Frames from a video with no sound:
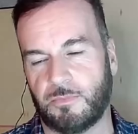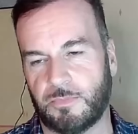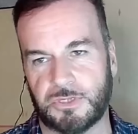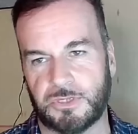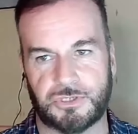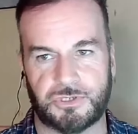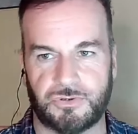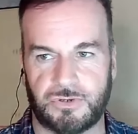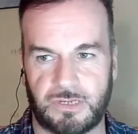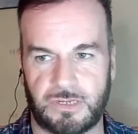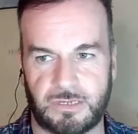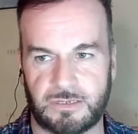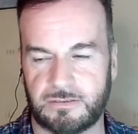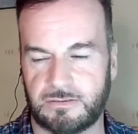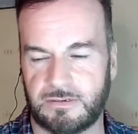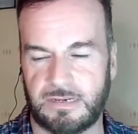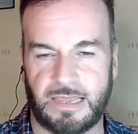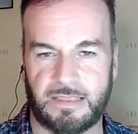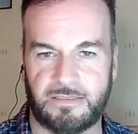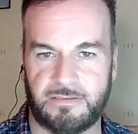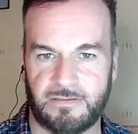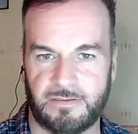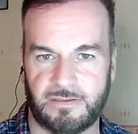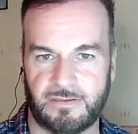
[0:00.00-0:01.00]
commentary
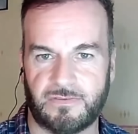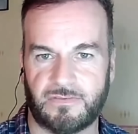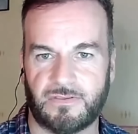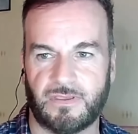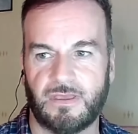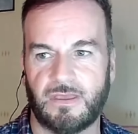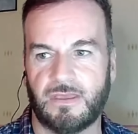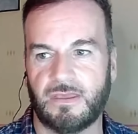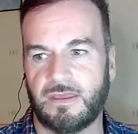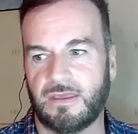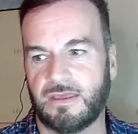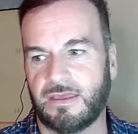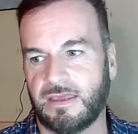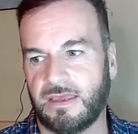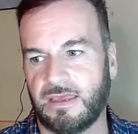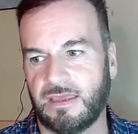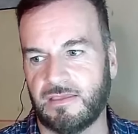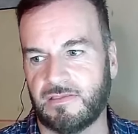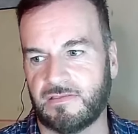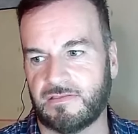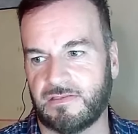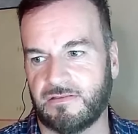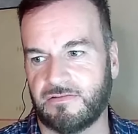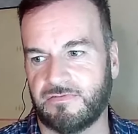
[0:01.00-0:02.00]
and letters
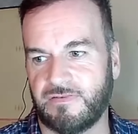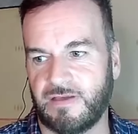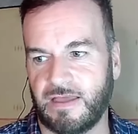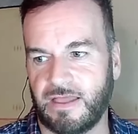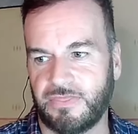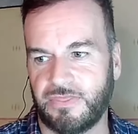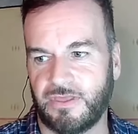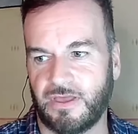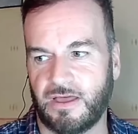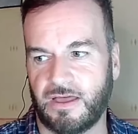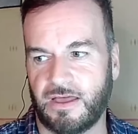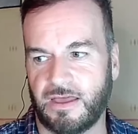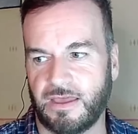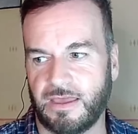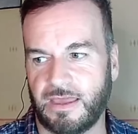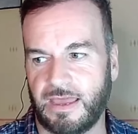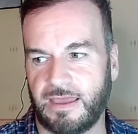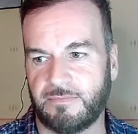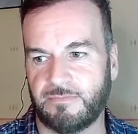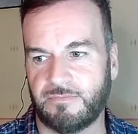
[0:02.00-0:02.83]
is the fact that I